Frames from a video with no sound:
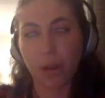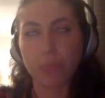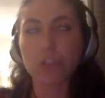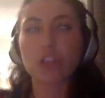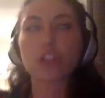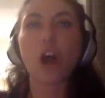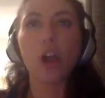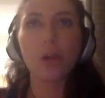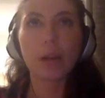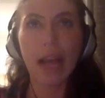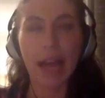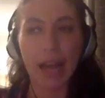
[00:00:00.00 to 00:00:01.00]
And I'm
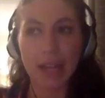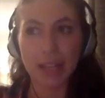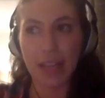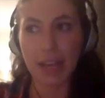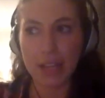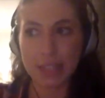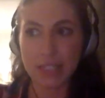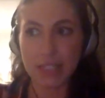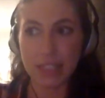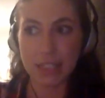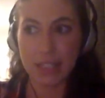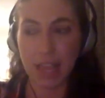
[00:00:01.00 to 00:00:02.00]
so glad that Andy
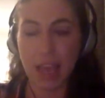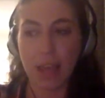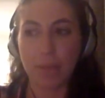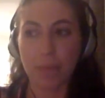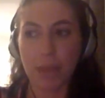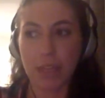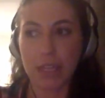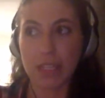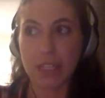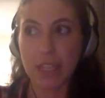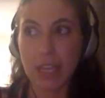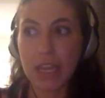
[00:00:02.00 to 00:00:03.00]
didn't see it,
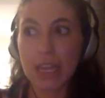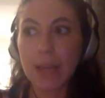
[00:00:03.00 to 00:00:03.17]
because